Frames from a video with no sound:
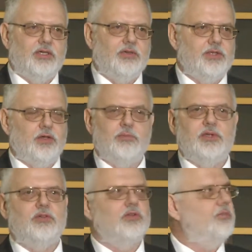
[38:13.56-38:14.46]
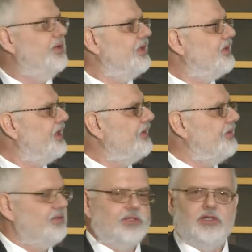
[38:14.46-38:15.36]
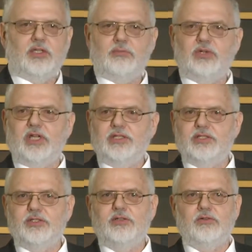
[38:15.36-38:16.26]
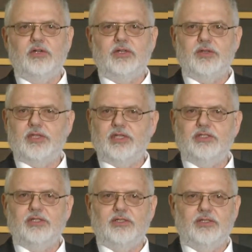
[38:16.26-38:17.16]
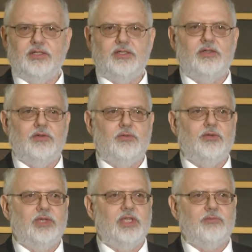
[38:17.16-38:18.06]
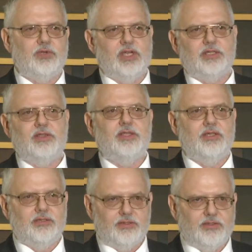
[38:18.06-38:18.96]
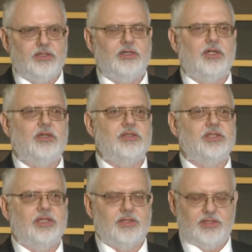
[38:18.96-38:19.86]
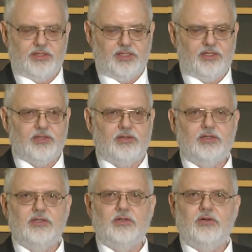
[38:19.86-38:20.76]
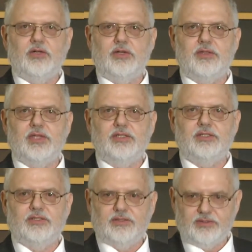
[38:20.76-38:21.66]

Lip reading: The open group is, I would call, a practitioner organization where we have practicing architects in the organization.